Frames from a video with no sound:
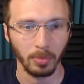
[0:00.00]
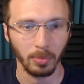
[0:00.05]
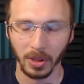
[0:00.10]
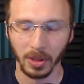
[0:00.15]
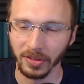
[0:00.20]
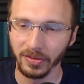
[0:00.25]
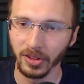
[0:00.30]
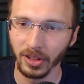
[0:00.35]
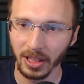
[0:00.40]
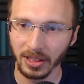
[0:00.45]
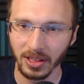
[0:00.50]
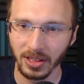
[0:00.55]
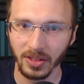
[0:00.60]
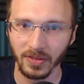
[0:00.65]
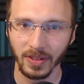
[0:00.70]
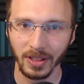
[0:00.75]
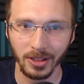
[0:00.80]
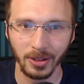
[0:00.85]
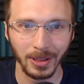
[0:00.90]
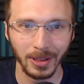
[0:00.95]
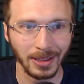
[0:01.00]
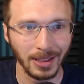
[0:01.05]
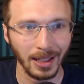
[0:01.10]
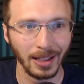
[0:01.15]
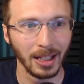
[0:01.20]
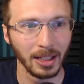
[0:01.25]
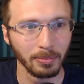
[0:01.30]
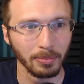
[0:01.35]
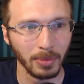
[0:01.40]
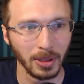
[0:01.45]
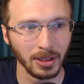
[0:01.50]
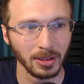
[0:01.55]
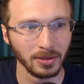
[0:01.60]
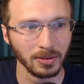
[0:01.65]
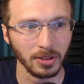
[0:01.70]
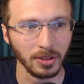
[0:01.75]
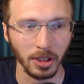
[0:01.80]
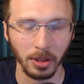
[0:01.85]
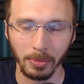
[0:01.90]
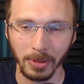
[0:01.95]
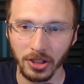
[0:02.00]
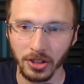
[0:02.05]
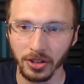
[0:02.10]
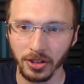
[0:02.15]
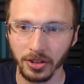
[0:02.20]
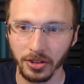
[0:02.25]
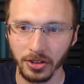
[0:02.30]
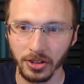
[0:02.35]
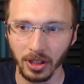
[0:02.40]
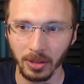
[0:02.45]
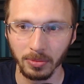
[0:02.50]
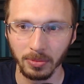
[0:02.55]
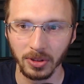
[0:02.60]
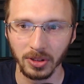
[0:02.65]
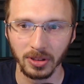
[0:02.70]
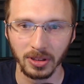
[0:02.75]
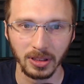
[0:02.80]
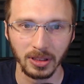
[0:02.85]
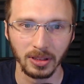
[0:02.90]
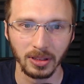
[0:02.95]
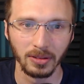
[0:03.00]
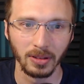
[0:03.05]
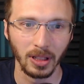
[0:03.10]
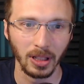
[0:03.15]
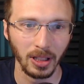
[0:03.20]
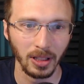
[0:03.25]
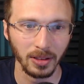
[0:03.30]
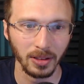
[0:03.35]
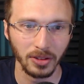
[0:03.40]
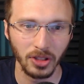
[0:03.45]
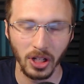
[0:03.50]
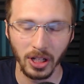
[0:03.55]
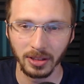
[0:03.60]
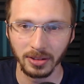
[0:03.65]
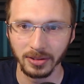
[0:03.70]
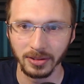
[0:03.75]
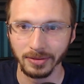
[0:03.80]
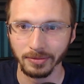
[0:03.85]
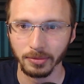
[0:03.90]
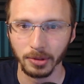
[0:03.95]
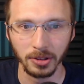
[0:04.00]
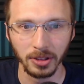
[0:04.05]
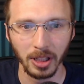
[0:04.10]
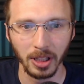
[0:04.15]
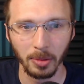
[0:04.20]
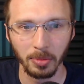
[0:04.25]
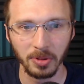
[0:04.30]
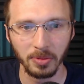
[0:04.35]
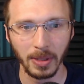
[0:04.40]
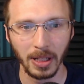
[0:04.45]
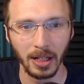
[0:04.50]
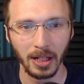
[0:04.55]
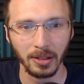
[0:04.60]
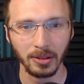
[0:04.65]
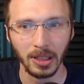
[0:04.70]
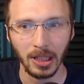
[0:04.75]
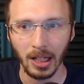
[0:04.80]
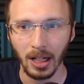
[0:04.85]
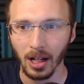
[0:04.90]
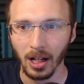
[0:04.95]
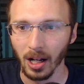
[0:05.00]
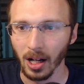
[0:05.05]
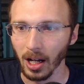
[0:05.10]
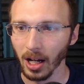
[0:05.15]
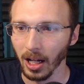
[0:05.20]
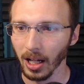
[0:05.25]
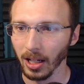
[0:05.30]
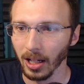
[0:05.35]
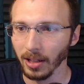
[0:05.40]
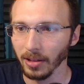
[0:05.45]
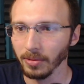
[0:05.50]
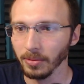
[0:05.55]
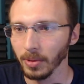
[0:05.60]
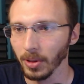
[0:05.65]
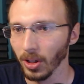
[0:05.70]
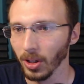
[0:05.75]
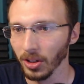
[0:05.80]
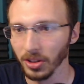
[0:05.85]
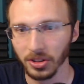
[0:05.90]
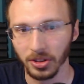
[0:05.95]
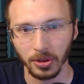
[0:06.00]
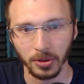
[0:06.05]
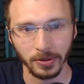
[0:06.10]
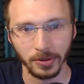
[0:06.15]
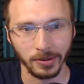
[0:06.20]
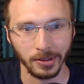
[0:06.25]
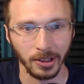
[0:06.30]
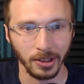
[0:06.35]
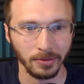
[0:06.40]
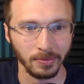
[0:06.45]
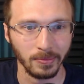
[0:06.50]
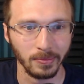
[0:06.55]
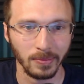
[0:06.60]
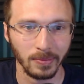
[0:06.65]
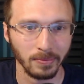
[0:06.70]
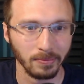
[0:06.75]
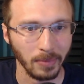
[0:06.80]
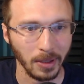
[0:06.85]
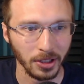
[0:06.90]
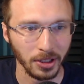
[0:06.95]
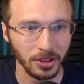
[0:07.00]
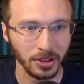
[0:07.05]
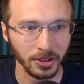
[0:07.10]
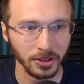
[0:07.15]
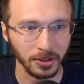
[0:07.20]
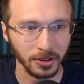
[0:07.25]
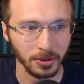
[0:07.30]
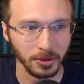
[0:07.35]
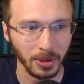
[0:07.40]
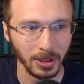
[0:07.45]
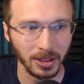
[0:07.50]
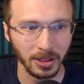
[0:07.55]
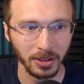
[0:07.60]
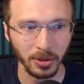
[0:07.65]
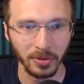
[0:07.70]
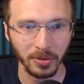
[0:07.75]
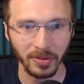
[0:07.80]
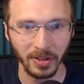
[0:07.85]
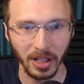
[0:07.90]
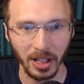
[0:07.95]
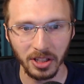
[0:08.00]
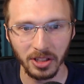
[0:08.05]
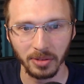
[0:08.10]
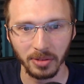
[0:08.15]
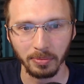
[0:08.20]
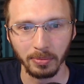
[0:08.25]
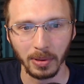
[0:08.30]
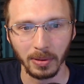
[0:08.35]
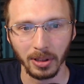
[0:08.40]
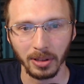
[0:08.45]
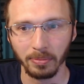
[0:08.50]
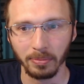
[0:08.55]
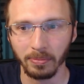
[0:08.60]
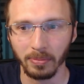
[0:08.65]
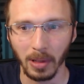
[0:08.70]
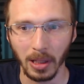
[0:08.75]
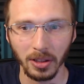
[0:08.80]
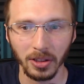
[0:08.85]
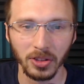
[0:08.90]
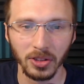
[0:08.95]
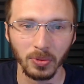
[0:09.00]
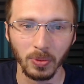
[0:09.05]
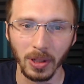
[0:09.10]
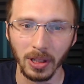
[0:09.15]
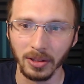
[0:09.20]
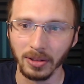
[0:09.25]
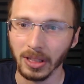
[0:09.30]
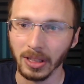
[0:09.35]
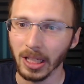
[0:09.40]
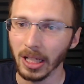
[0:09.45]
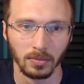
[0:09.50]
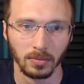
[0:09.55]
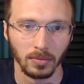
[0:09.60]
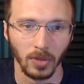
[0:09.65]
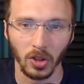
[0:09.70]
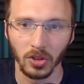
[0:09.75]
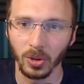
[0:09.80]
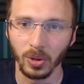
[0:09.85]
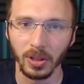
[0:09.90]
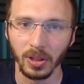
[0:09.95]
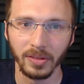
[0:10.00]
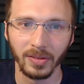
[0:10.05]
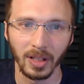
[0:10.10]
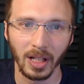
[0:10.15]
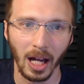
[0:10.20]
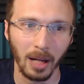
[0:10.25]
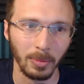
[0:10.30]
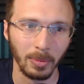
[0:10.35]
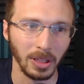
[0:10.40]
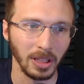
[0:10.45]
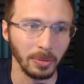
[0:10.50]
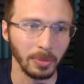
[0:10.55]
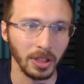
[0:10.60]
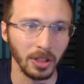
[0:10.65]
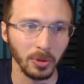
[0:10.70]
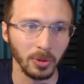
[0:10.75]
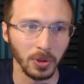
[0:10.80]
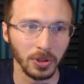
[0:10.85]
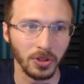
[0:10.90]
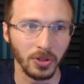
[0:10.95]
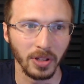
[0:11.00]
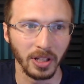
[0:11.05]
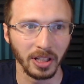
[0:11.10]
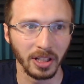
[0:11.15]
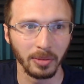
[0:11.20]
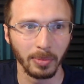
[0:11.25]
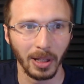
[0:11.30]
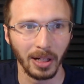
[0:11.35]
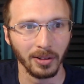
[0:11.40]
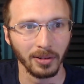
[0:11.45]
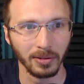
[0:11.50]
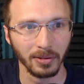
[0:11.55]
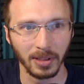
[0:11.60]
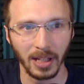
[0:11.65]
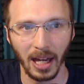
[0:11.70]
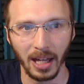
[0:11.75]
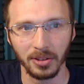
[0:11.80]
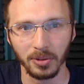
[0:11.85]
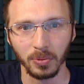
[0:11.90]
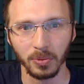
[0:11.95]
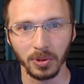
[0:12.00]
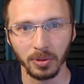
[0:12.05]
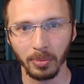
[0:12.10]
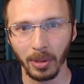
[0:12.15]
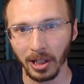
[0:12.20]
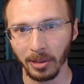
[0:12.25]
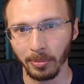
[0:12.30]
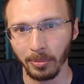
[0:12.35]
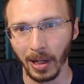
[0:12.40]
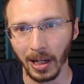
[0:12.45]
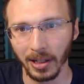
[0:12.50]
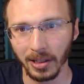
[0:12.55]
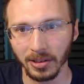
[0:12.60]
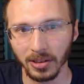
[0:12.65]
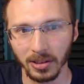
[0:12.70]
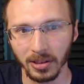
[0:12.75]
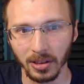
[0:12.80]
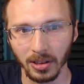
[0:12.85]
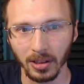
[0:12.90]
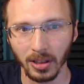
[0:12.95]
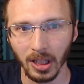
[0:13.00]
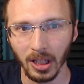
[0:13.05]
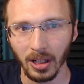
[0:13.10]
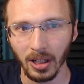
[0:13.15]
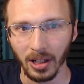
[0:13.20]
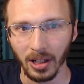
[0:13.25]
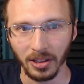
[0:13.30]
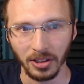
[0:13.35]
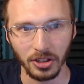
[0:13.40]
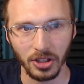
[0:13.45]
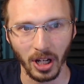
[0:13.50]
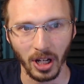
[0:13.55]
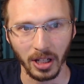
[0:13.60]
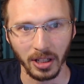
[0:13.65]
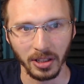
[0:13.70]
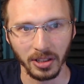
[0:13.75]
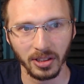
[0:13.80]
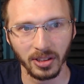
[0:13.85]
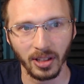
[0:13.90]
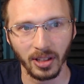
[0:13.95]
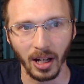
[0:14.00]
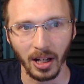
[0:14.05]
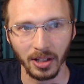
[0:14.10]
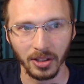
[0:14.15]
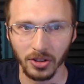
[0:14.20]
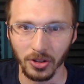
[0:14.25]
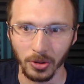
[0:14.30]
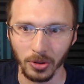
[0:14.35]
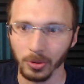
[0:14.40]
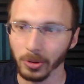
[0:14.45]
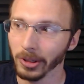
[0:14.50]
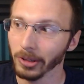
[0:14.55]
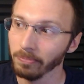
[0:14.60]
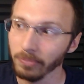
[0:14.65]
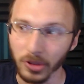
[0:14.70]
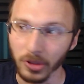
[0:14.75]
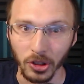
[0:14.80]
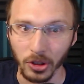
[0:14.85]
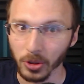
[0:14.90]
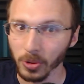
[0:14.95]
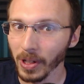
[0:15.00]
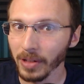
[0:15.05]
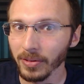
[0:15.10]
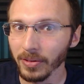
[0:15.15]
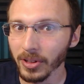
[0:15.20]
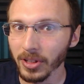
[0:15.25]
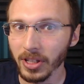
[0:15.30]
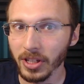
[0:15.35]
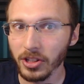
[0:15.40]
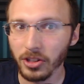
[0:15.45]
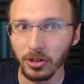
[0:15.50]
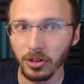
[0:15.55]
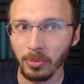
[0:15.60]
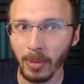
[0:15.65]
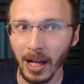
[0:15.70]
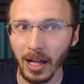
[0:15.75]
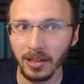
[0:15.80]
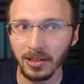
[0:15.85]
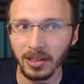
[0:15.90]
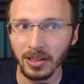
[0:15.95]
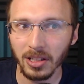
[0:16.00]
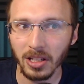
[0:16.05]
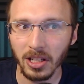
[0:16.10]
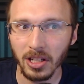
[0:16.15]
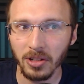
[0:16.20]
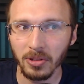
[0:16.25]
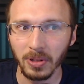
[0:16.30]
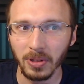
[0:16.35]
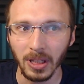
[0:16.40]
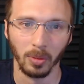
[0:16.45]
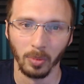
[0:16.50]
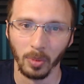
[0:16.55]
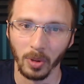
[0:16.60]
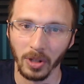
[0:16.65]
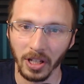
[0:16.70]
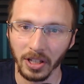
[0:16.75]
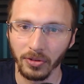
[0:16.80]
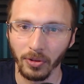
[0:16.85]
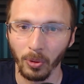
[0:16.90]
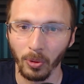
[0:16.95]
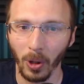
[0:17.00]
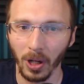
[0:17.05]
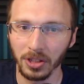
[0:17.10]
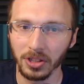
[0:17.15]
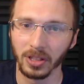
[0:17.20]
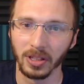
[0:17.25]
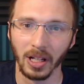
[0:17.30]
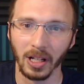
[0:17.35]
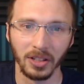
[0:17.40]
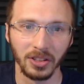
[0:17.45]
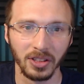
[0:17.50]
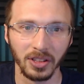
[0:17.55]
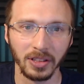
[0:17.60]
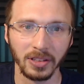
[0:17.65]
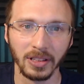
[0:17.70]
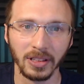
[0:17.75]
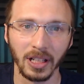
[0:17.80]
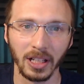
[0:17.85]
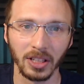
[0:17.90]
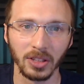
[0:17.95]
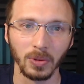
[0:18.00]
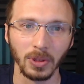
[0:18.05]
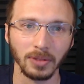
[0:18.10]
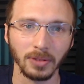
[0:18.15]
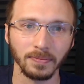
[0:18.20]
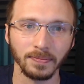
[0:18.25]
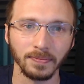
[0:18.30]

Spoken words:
But if you like this video, hit that like button. Make sure you're subbed to the channel. It really helps me out. Also, make sure you hit the notification bell as well. Also, leave a comment. Let me know what you think about Cathie Wood buying back into Chinese stocks. Do you ever think she'll buy into NIO? But thanks for watching, and I'll see you in the next one.